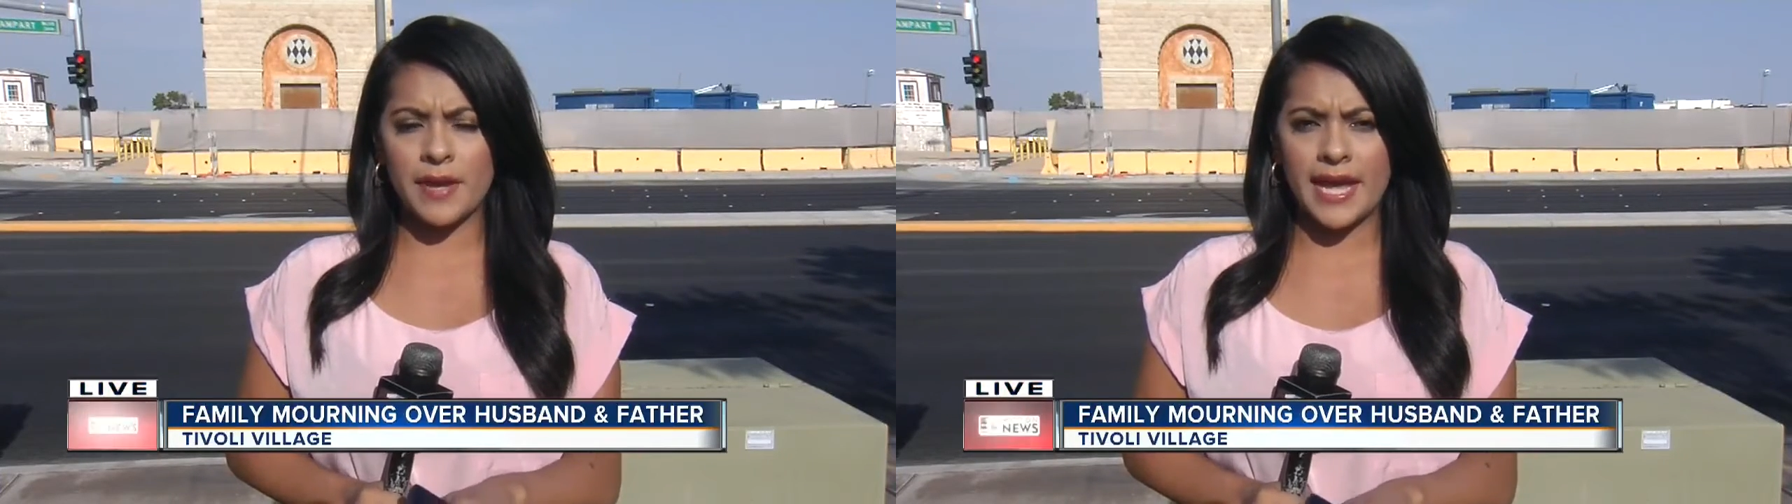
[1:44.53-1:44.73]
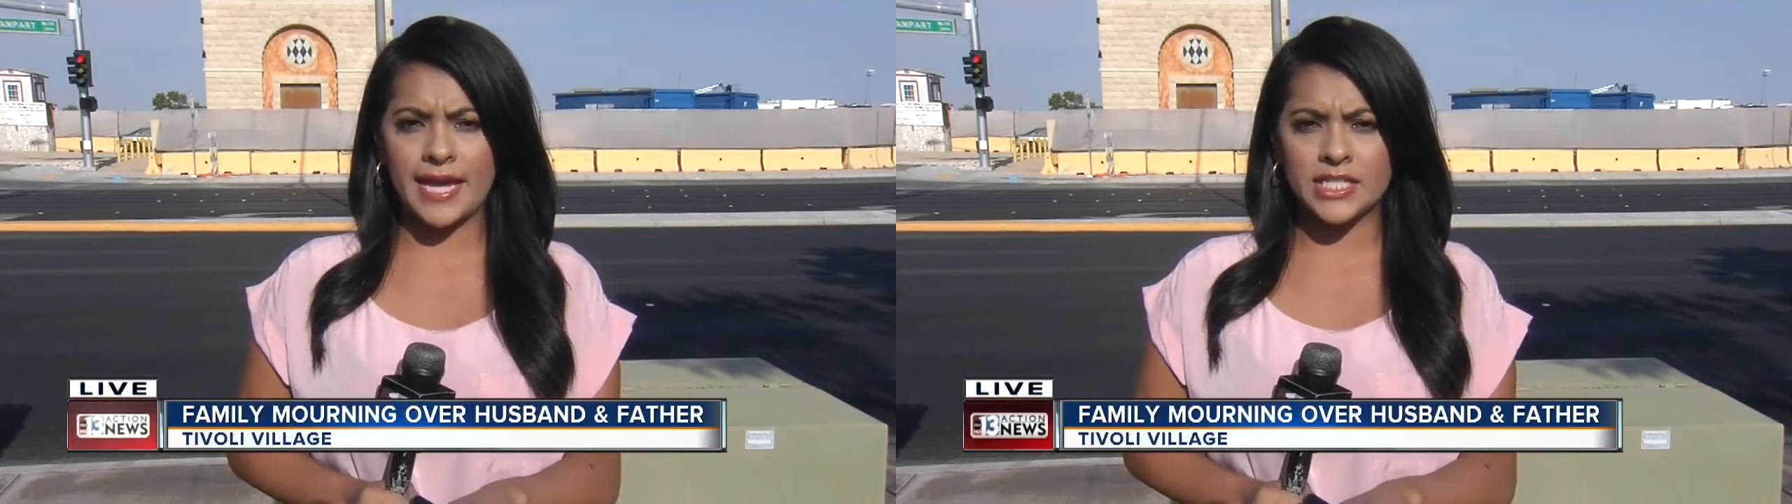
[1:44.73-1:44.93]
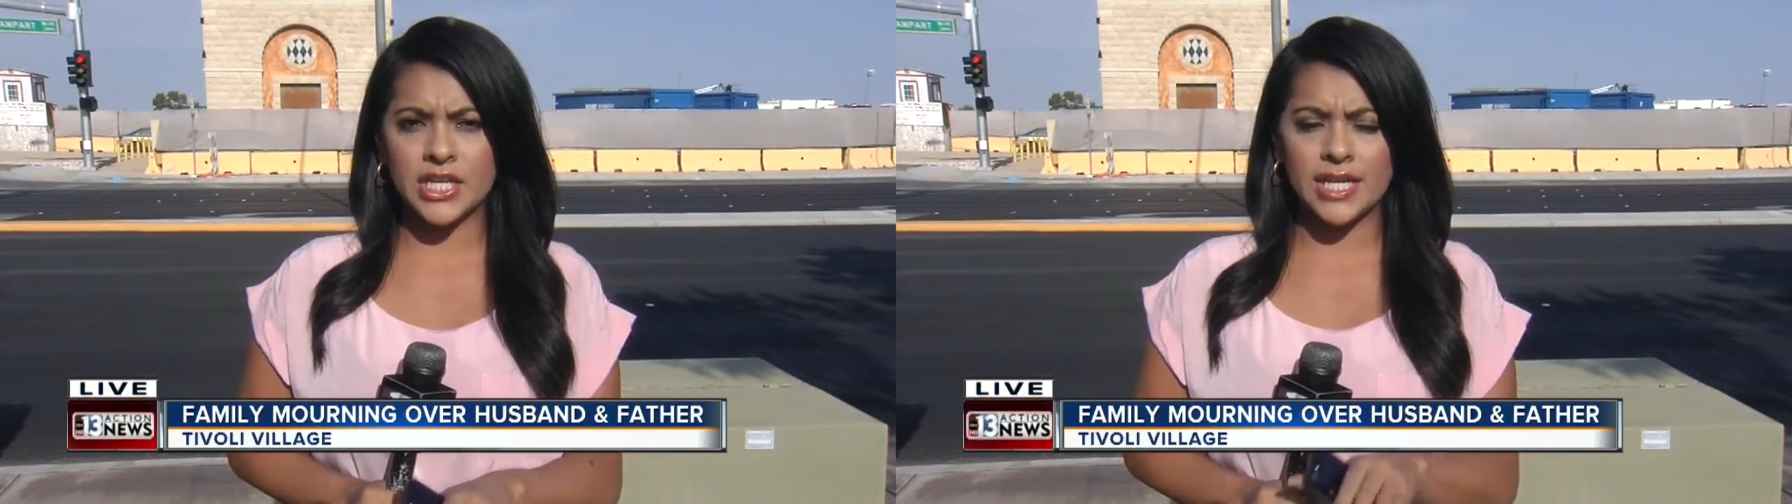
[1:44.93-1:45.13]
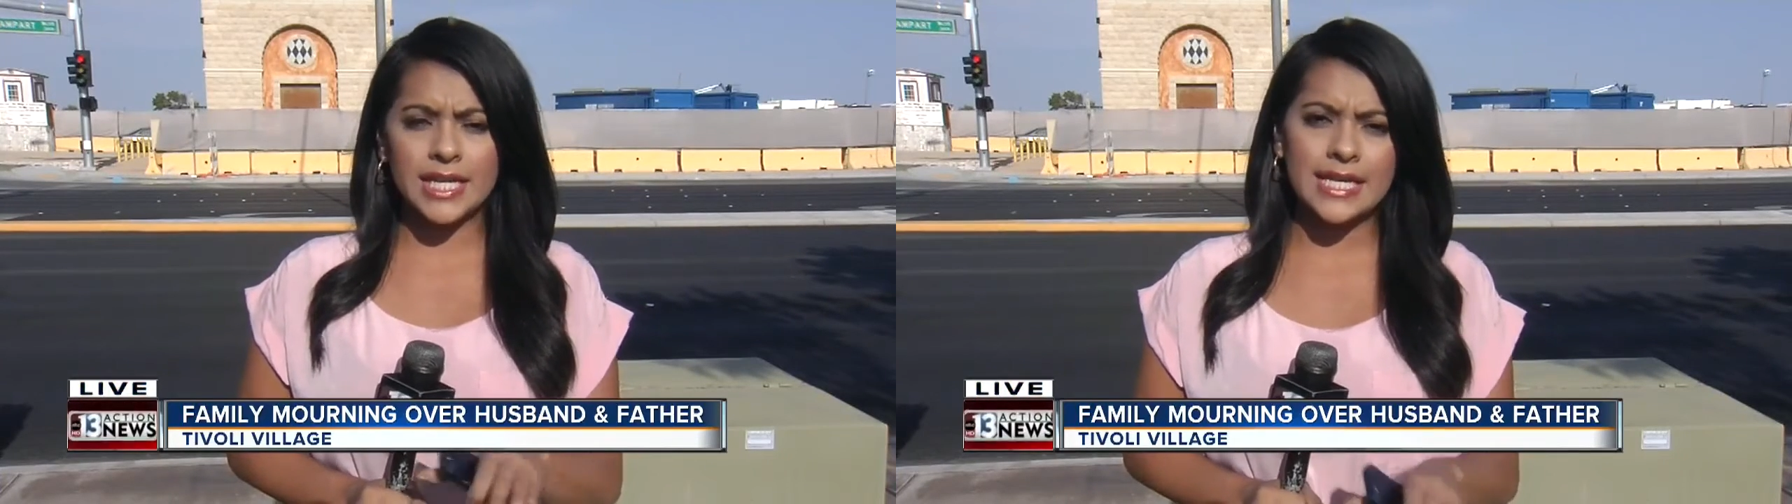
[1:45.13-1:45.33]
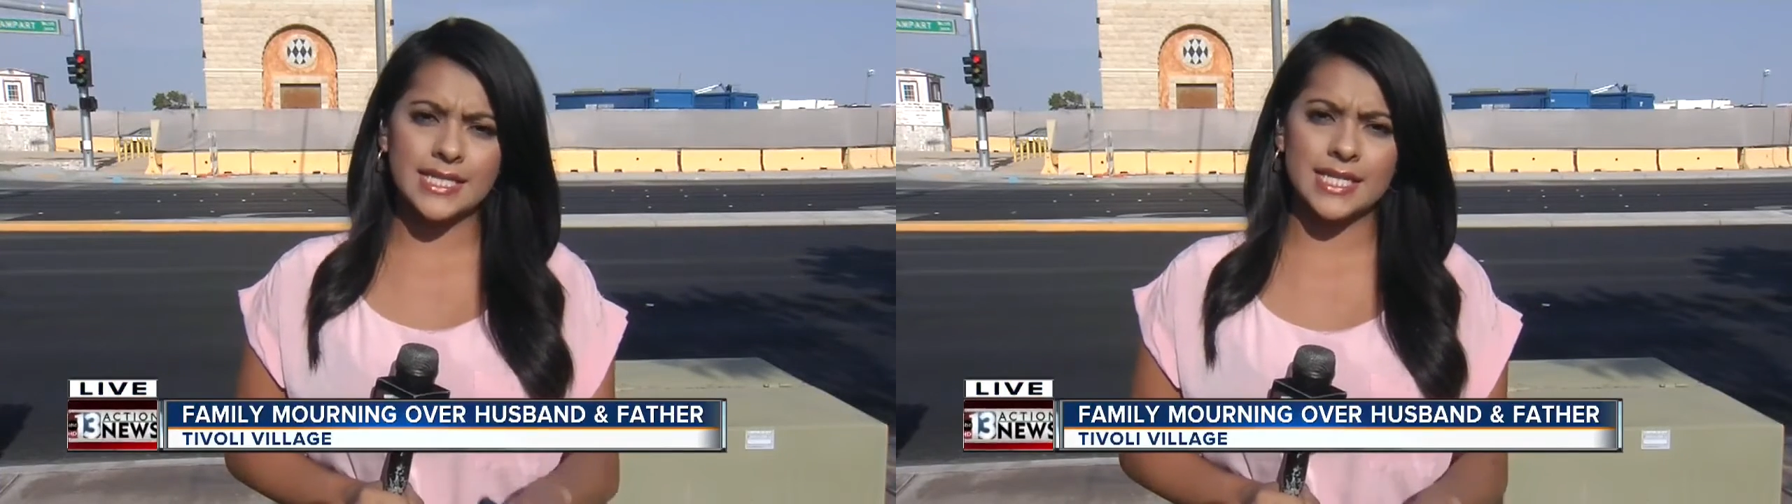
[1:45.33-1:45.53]
page
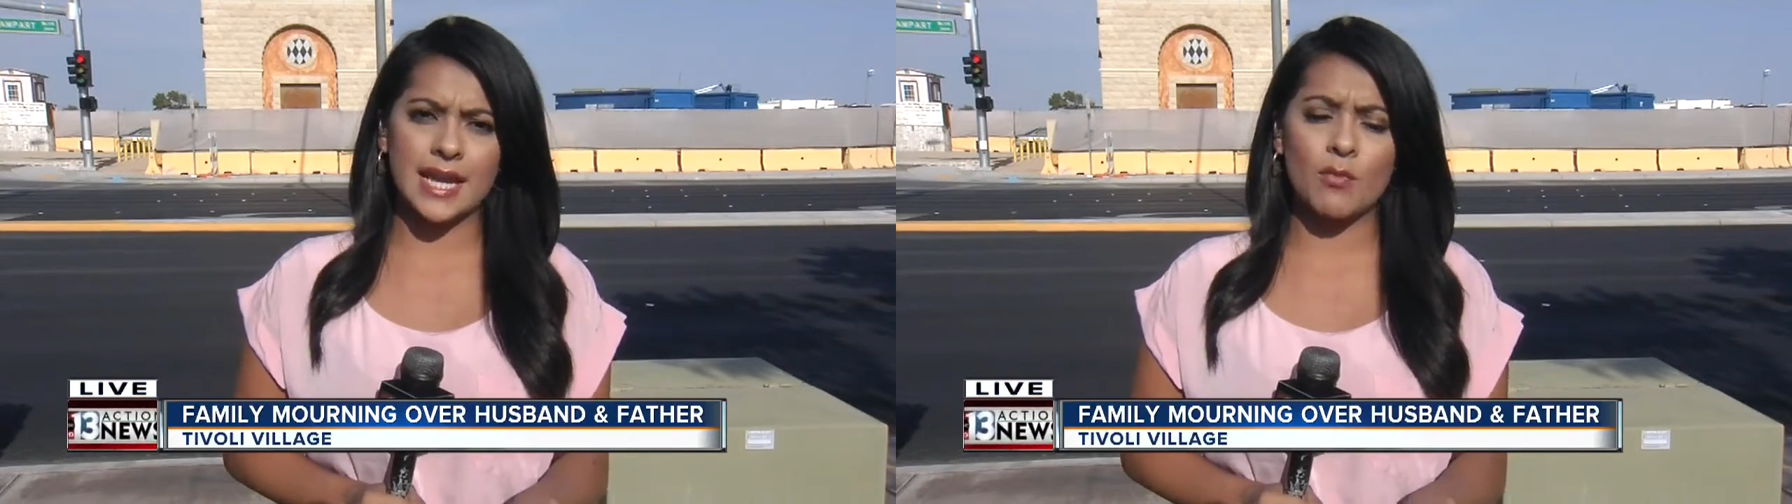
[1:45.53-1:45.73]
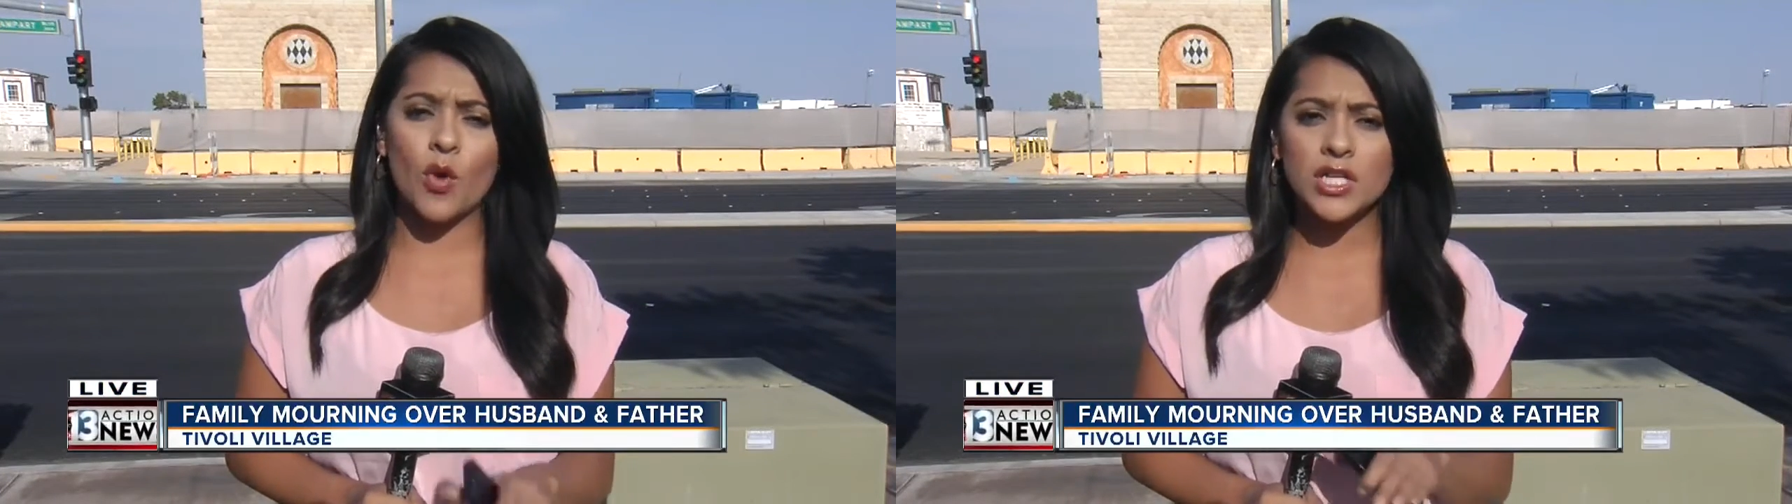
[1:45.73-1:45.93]
in his name.